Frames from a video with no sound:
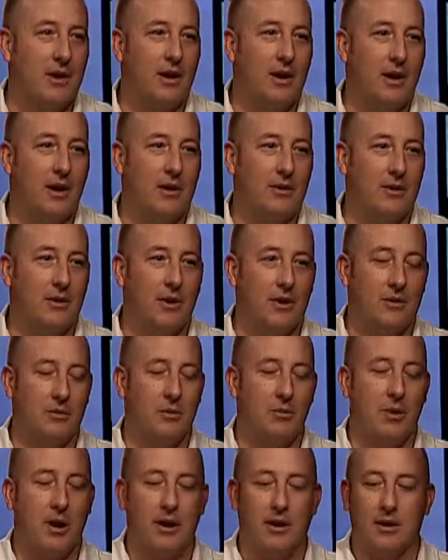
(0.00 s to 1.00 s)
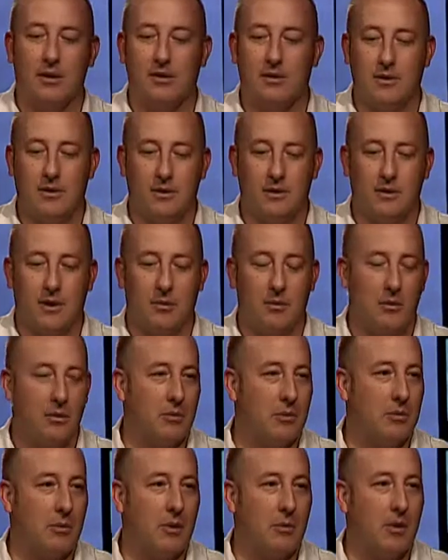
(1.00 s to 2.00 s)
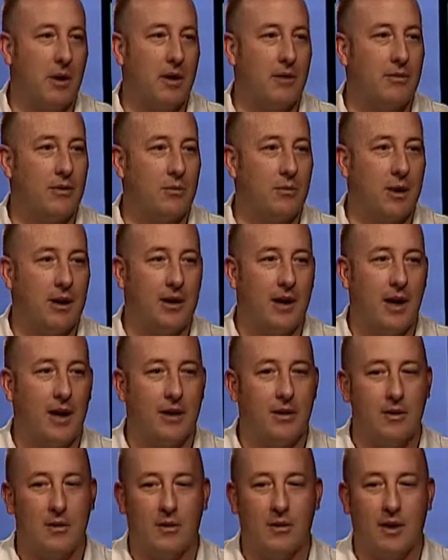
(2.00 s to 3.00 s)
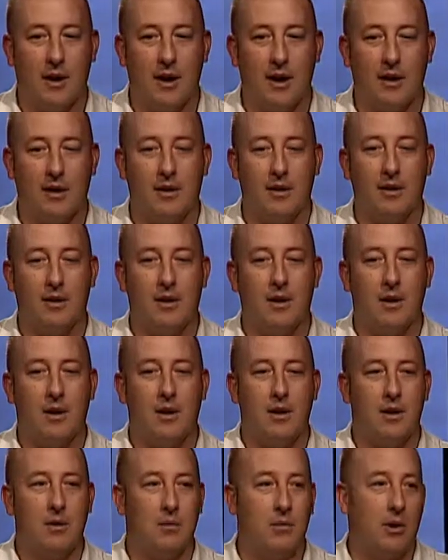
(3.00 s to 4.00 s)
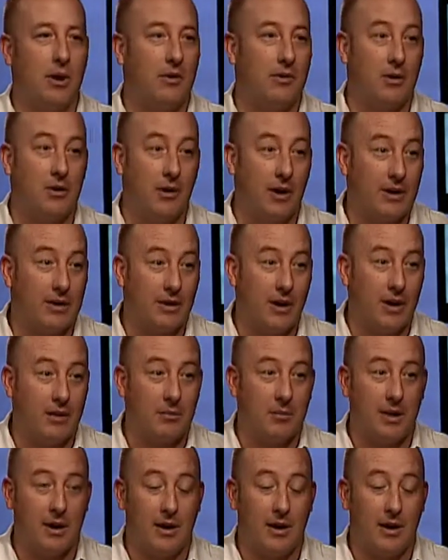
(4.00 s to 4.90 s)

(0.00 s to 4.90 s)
And so that's what mine is. I work with my wife and my dad and her dad, and we have a great time.